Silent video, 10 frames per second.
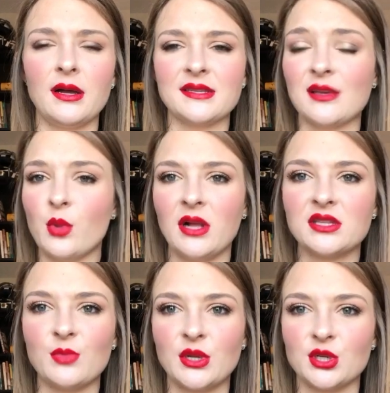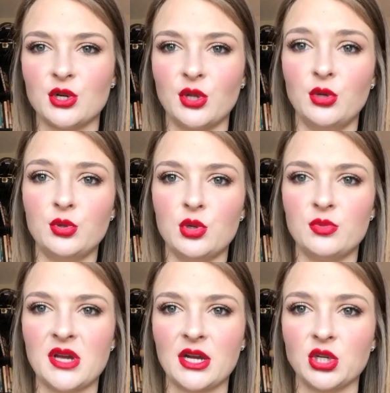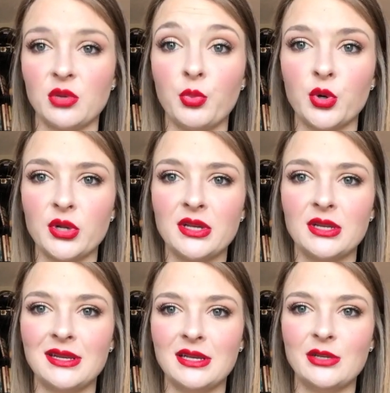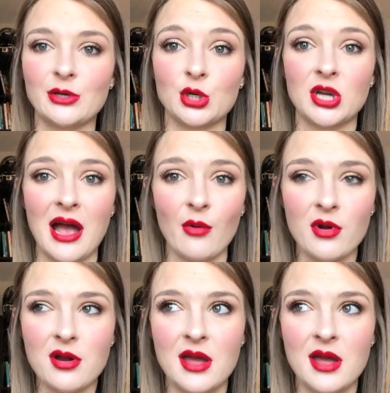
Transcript: someone else mentioned on YouTube to actually put it in your shower,